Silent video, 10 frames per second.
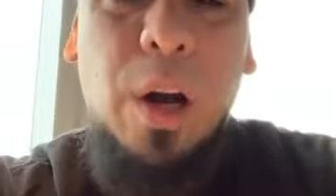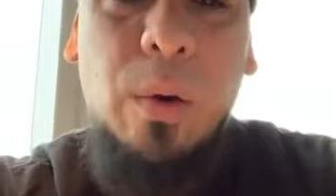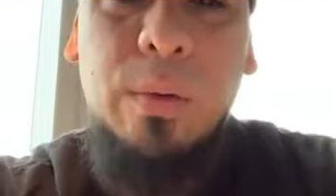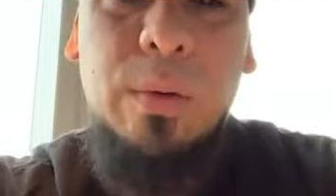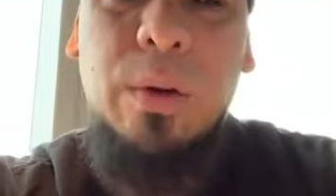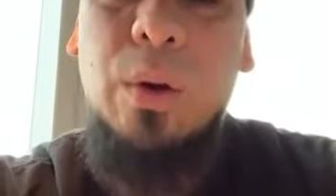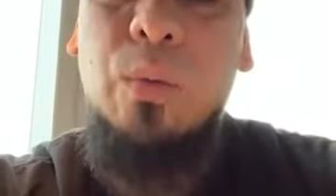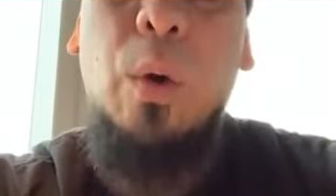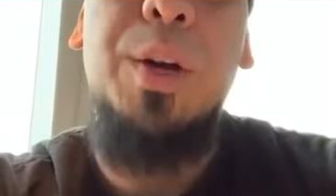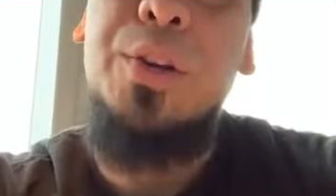know.
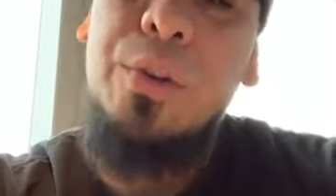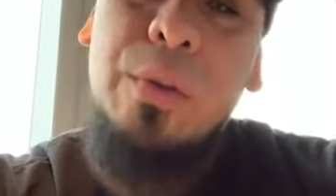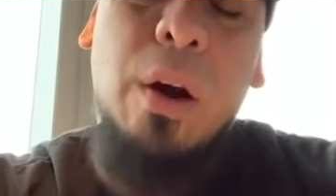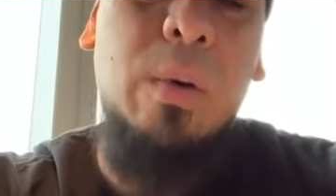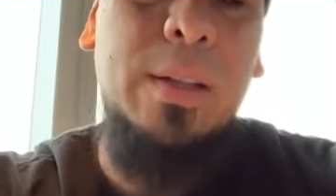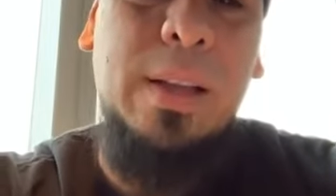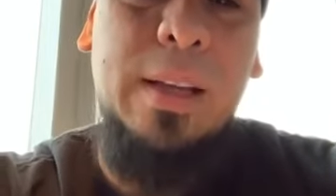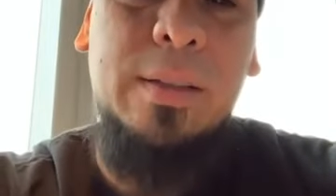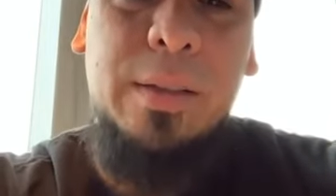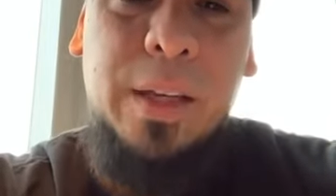What we do know is
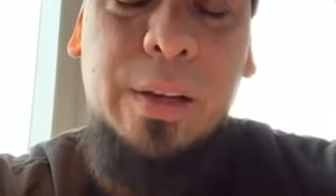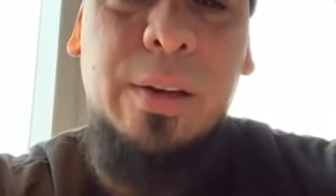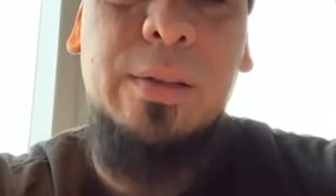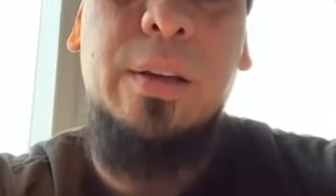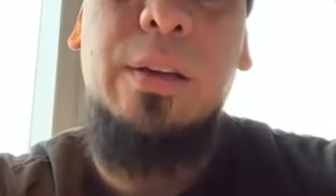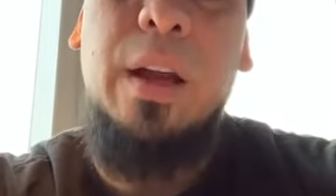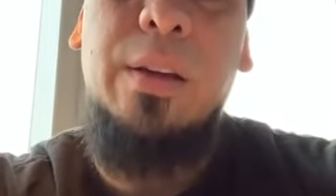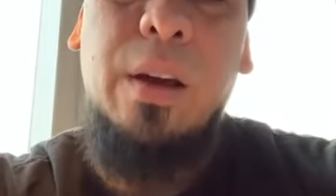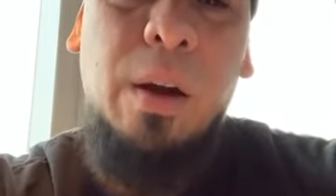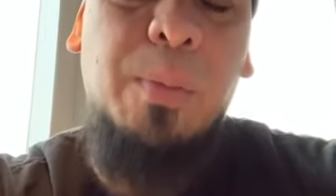that seniors
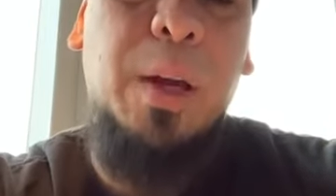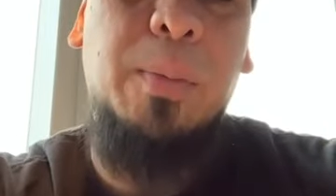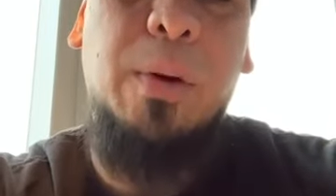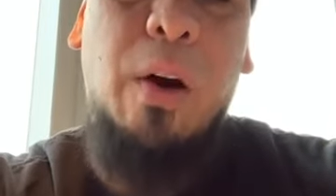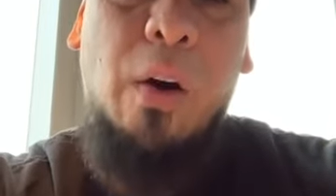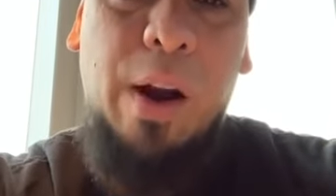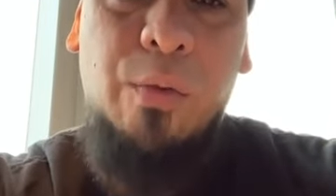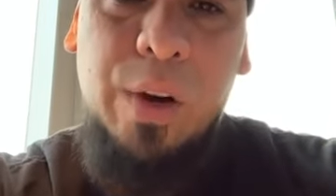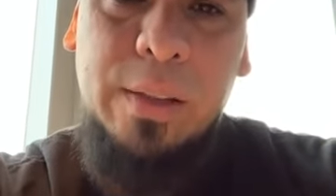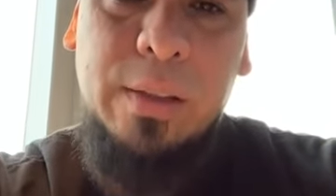and young people are
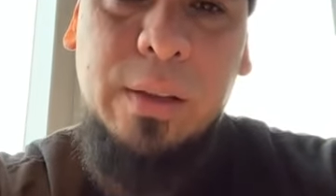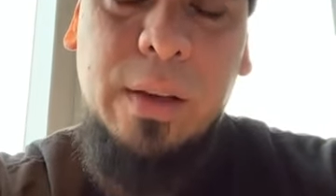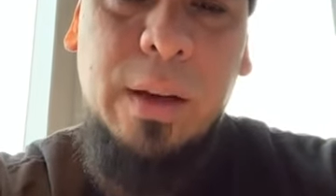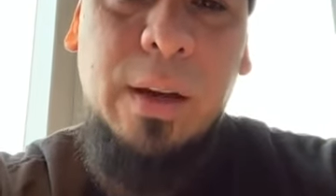at risk.